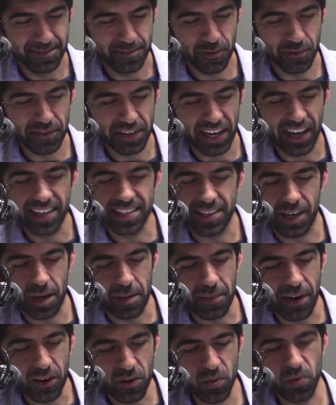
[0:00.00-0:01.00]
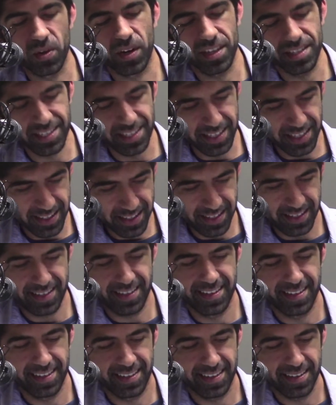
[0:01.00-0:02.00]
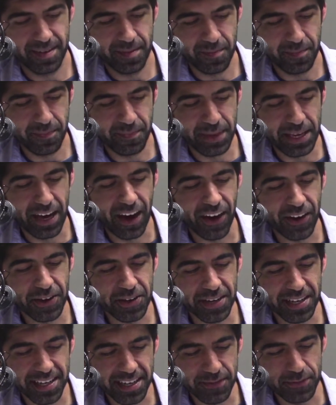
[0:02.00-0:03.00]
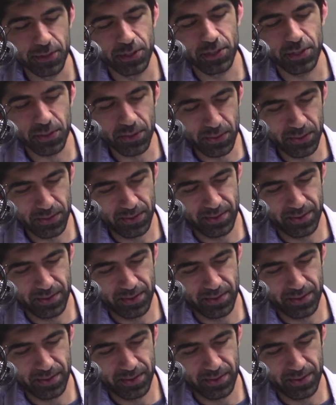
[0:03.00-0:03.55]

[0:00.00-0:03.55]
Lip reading: Moving on. Talking about cool cutscenes. Beyond Good and Evil 2.